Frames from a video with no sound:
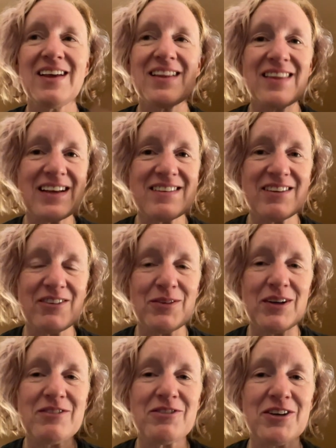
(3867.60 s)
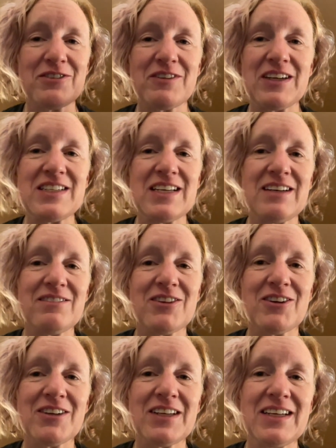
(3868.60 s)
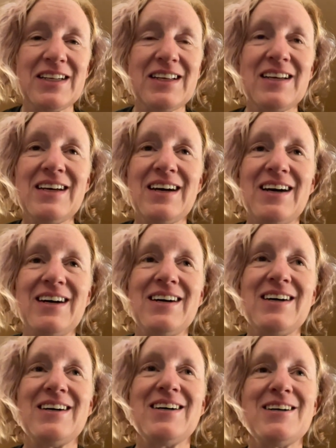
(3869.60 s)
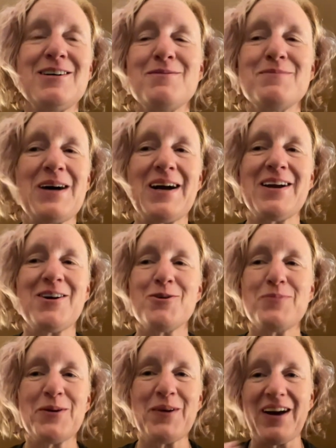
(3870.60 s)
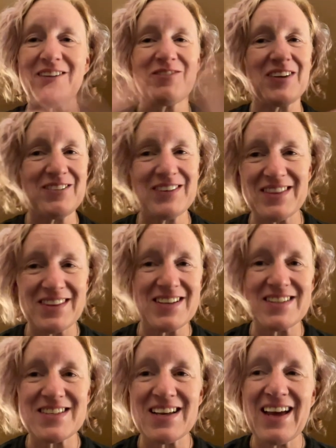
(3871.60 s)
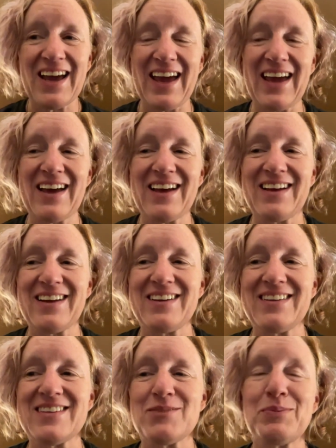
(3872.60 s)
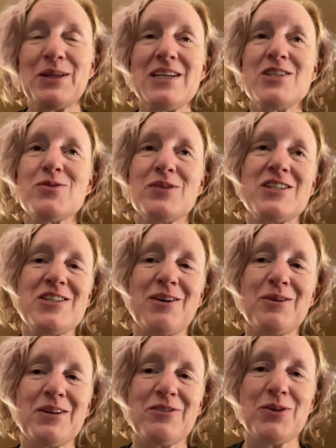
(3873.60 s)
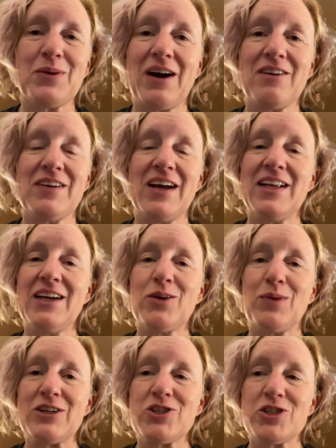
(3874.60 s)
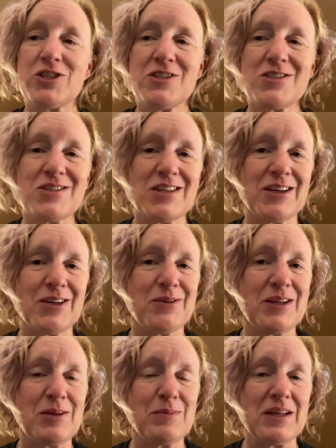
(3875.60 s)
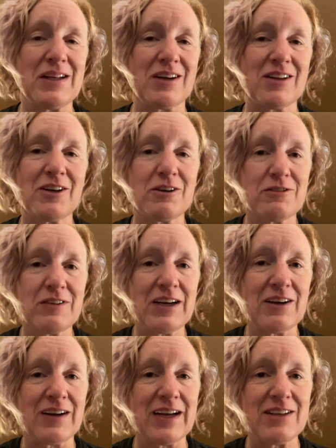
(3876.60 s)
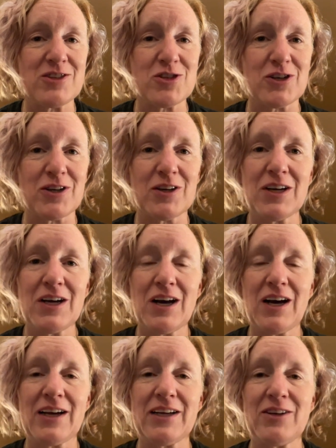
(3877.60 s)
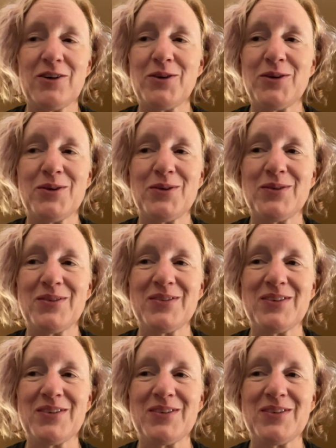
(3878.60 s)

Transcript: Thanks everyone for a fun day of learning. I hope you had fun with this, and please reach out if you have any questions that you need me to clarify or answer. I know